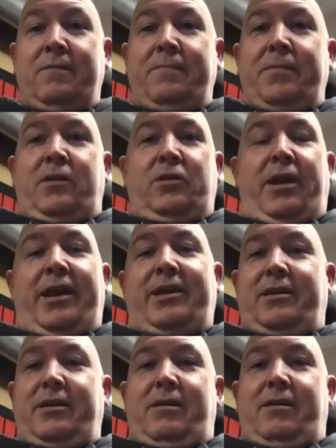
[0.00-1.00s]
Mm-hmm. Like,
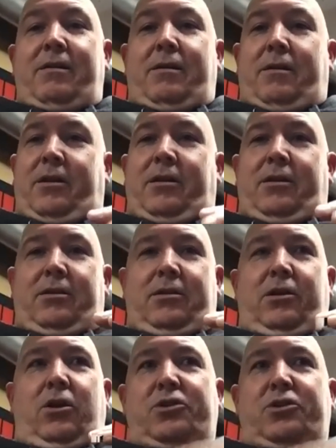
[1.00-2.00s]

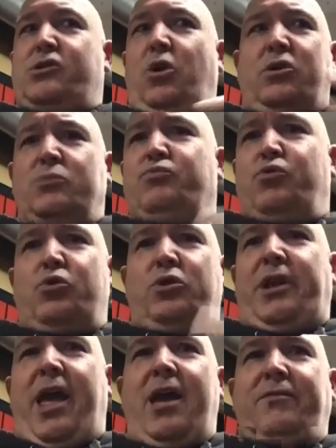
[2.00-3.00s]
the songs are brutal
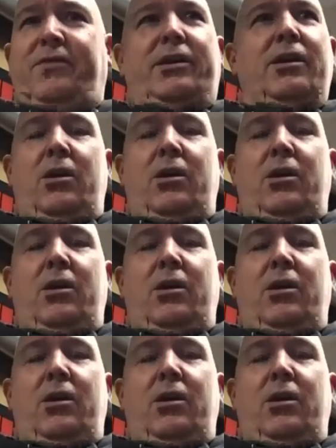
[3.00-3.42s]
and heavy,